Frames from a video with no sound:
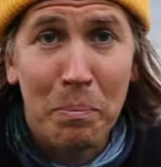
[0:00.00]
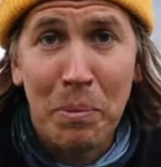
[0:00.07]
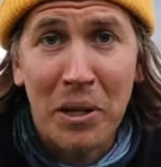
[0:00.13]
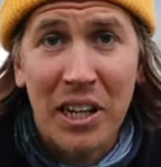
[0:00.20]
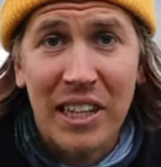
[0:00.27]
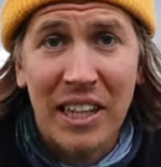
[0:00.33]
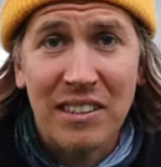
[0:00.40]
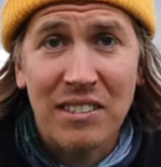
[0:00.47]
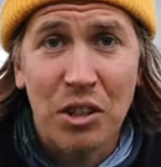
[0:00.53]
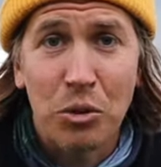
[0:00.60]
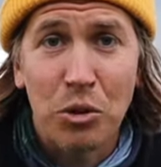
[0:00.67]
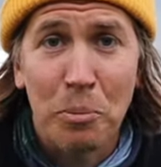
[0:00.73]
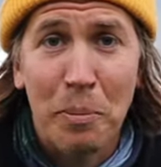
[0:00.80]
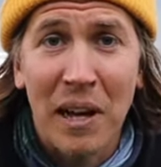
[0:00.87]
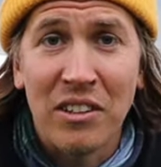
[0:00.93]
But I guess that
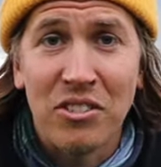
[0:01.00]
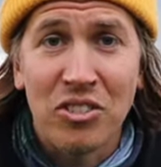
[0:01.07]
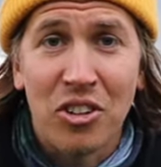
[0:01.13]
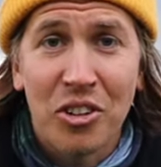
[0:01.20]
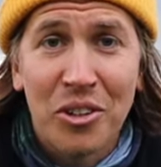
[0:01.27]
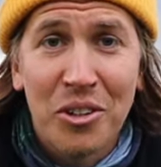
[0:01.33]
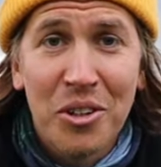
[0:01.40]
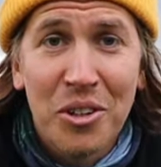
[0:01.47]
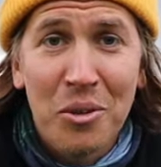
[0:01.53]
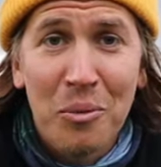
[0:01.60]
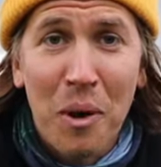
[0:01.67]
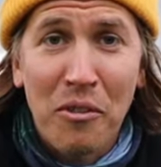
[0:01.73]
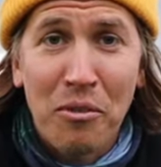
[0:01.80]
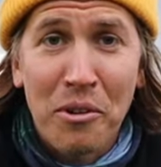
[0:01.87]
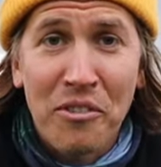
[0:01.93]
all depends on
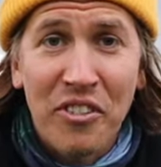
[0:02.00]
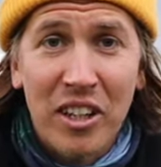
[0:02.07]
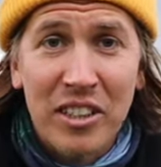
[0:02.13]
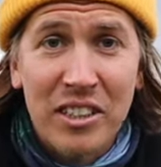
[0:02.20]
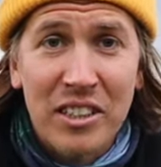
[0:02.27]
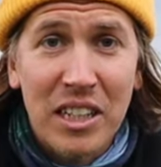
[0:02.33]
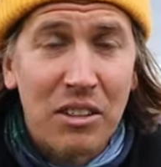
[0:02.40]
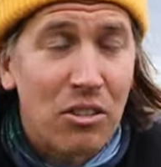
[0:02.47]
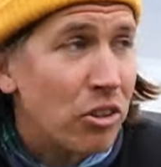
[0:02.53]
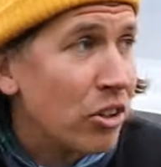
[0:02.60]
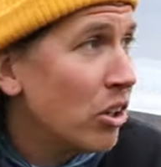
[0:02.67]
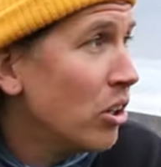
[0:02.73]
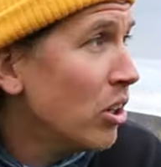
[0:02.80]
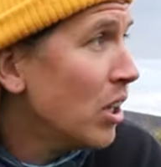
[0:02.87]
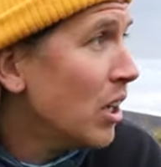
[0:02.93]
whether we find the deer or
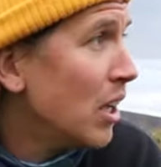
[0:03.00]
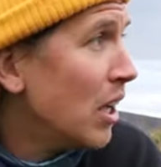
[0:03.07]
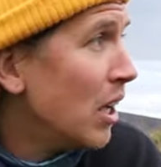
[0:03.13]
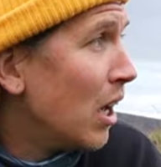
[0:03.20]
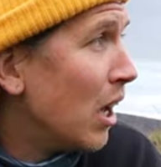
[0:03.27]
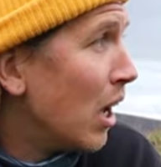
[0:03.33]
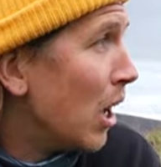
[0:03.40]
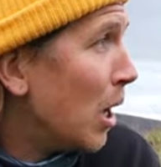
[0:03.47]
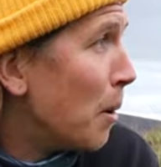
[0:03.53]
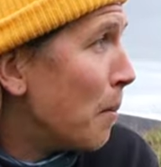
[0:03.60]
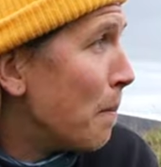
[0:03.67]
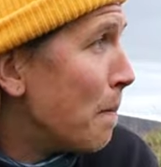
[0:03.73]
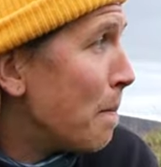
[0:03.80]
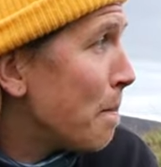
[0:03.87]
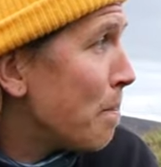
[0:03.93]
not.
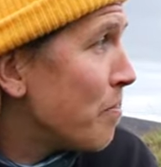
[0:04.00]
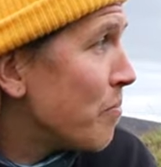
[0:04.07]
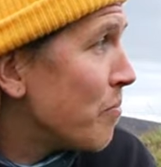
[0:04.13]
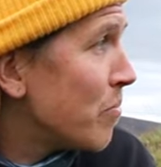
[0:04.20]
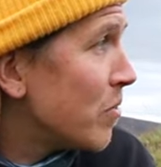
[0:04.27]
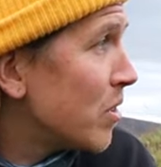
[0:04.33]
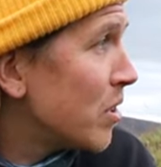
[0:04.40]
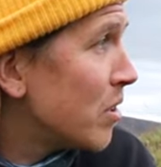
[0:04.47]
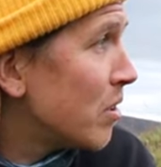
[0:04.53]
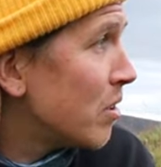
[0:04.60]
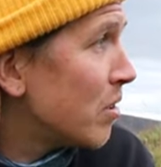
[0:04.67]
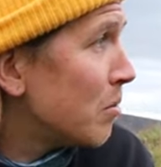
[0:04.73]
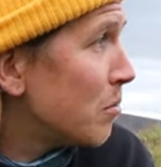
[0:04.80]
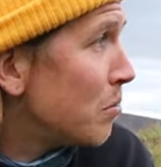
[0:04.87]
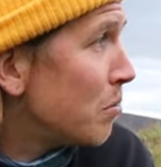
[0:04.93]
Um,
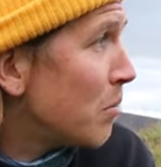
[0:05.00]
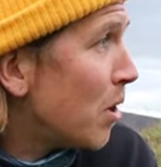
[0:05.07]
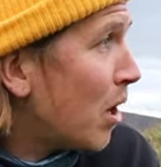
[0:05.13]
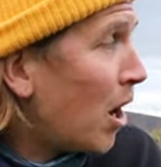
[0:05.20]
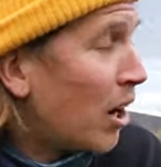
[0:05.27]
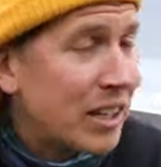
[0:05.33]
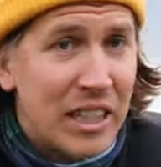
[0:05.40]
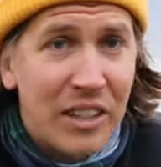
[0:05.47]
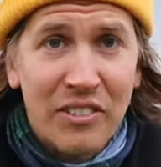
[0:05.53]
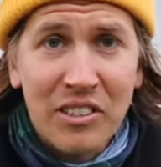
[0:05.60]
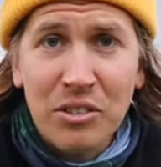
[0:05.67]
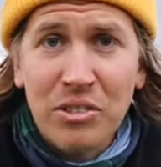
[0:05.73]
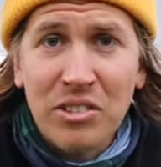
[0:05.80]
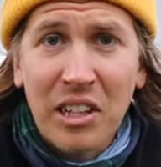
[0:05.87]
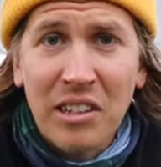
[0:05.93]
I'm gonna give it
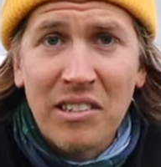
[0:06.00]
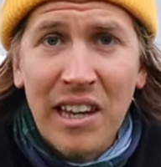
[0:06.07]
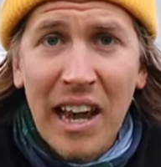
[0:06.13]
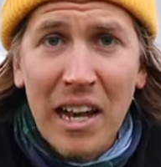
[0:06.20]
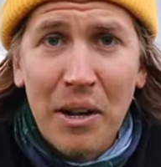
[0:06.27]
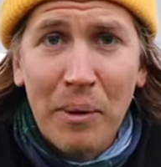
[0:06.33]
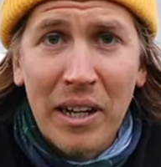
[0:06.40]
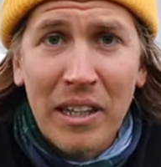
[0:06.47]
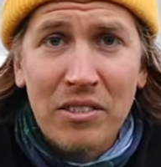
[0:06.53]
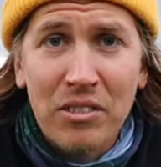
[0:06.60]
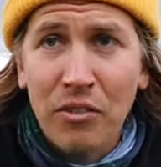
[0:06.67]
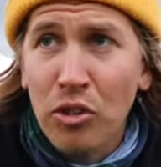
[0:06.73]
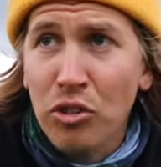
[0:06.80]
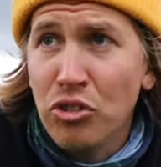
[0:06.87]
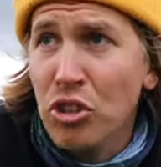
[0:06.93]
till sunset anyway.
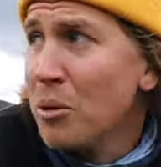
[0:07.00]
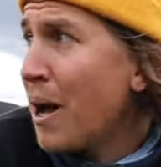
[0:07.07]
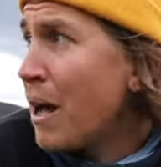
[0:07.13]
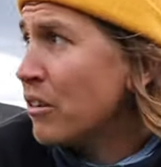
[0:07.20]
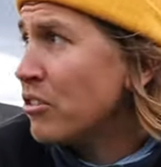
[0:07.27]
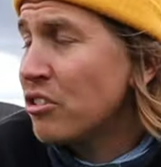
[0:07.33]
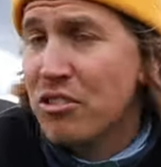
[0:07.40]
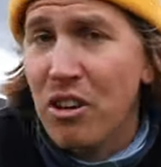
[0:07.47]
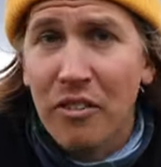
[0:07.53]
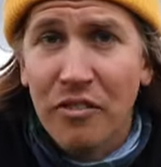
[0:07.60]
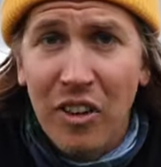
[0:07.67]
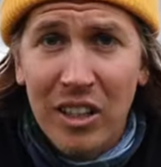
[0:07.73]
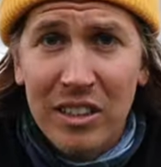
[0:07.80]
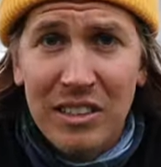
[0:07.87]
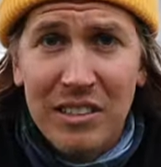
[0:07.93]
So I've got two hours to try and
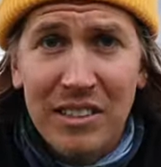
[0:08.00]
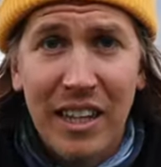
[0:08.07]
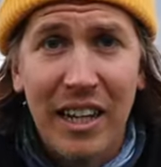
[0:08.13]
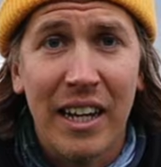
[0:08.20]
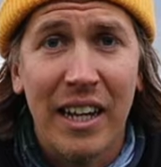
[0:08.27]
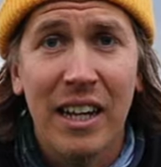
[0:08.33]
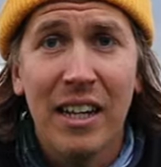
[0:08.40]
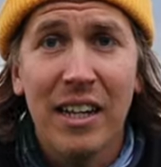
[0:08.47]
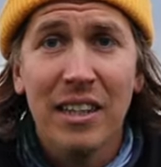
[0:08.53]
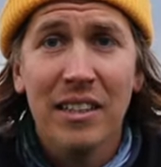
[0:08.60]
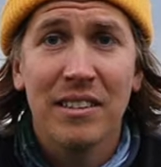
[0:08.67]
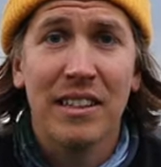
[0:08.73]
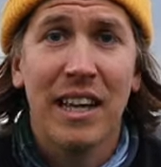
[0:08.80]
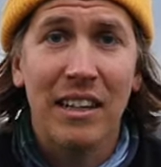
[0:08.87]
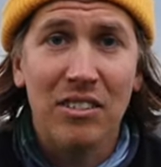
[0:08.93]
find these deer,
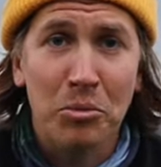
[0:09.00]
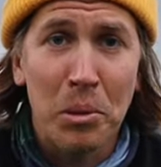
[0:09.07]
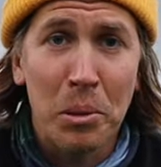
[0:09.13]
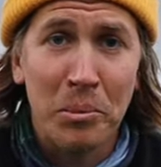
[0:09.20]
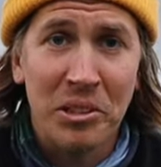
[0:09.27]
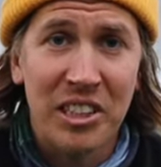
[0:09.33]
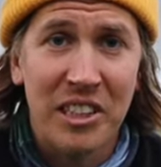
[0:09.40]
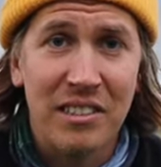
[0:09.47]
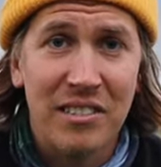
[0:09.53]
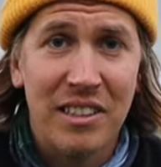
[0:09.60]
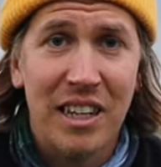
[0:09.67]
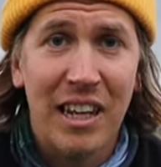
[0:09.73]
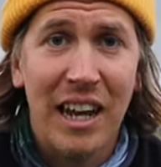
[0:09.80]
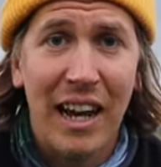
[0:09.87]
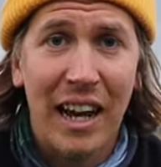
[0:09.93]
to get some images
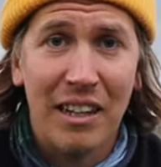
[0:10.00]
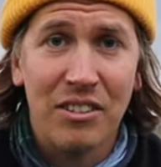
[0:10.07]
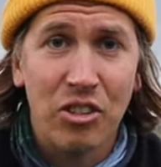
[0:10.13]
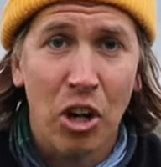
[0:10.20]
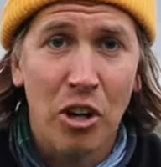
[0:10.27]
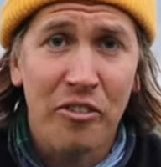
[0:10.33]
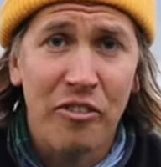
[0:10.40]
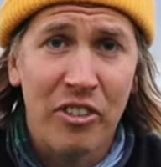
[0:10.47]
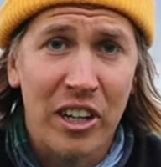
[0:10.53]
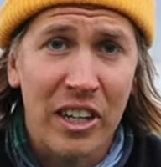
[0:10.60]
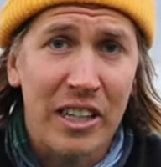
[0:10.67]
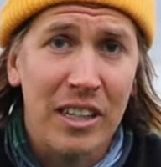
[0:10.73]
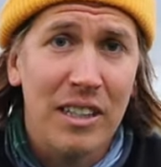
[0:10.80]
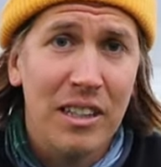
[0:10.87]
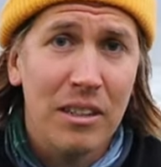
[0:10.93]
and to hopefully,